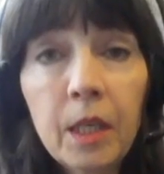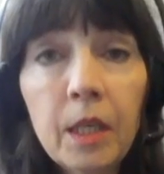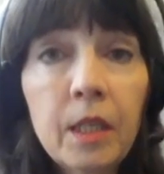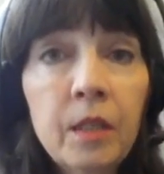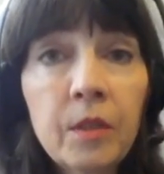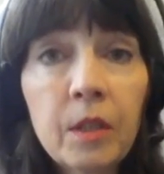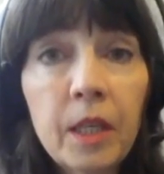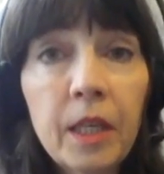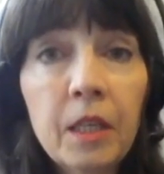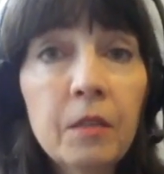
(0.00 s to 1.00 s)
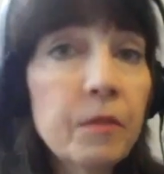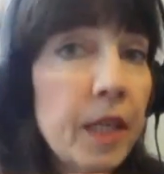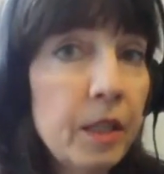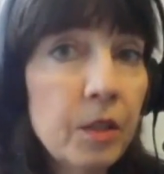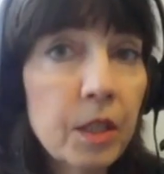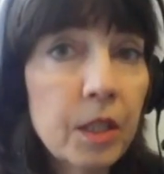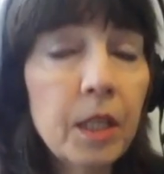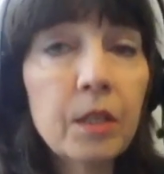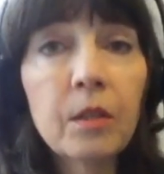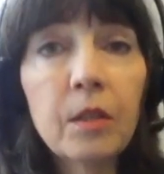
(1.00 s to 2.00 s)
And they'll have carrot
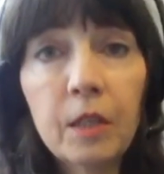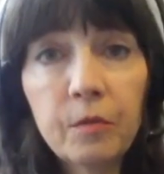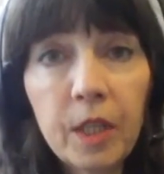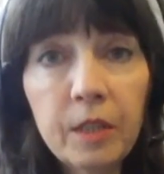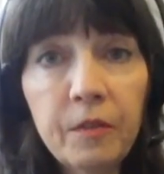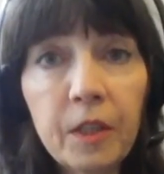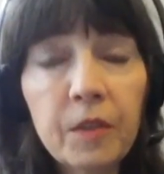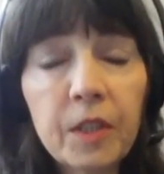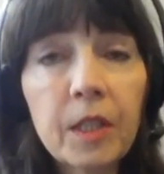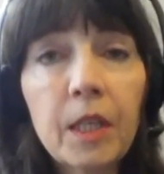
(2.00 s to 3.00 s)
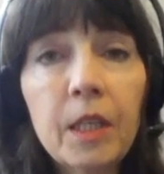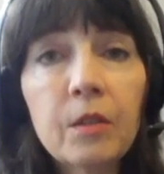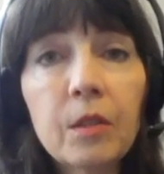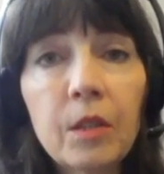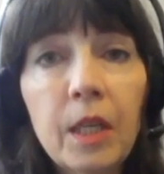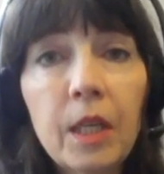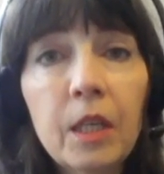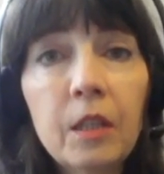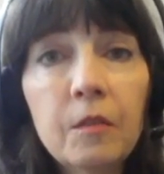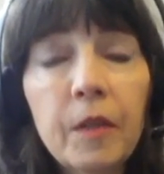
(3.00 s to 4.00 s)
cake, they'll have red velvet cake, they'll
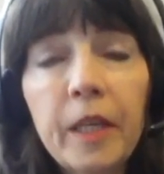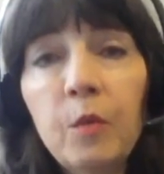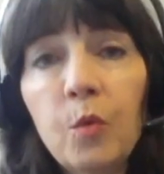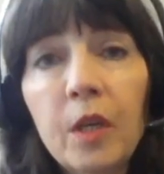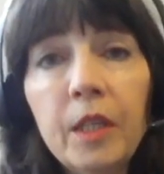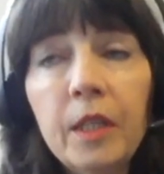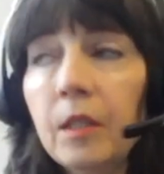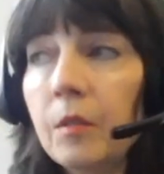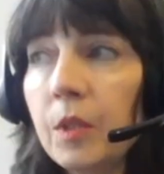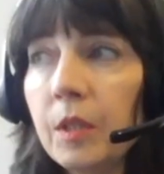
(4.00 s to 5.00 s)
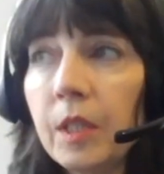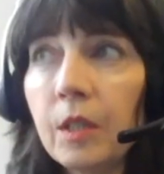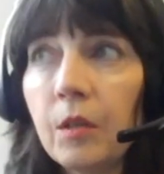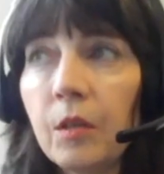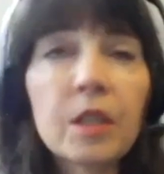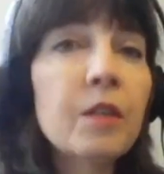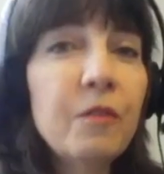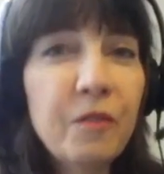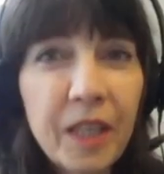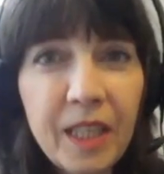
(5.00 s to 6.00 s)
have a white, what they call a
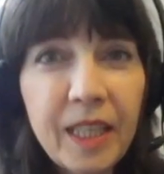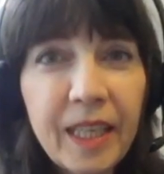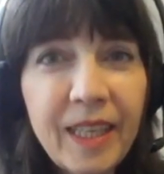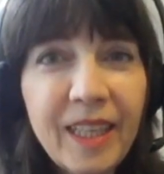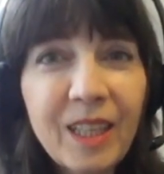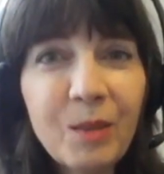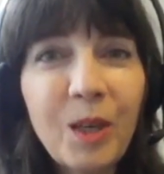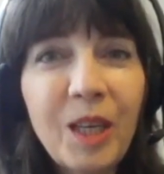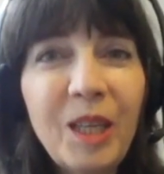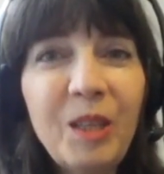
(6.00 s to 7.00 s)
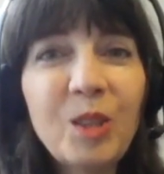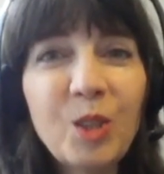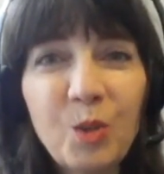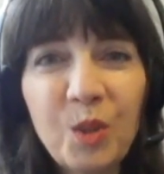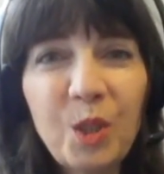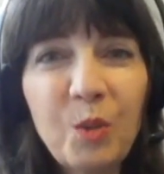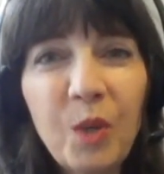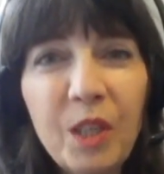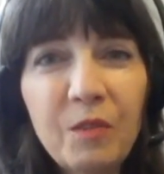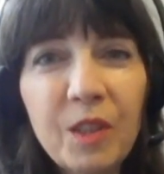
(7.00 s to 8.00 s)
confetti cake, right? Just,
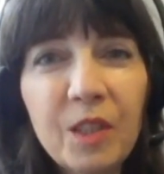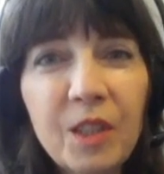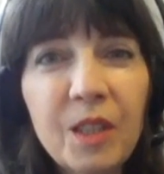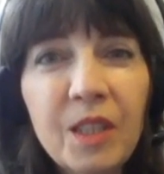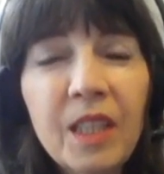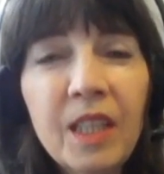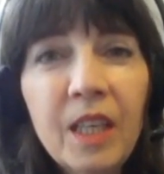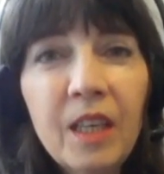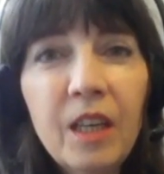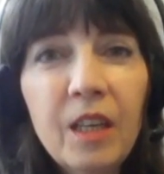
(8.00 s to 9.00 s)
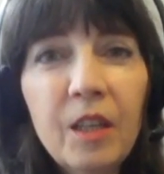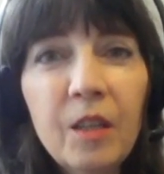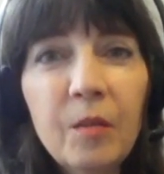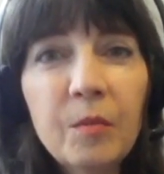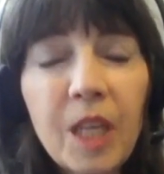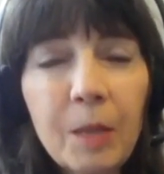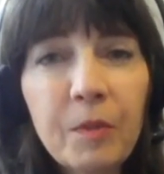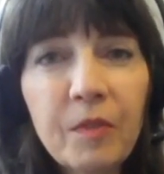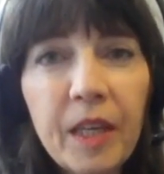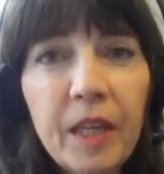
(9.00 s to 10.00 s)
white vanilla type
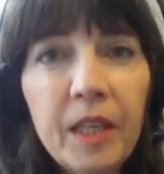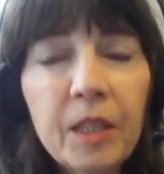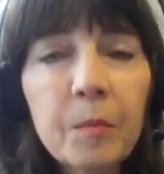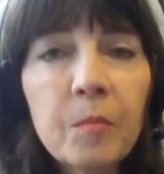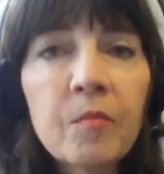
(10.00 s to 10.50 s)
of cake.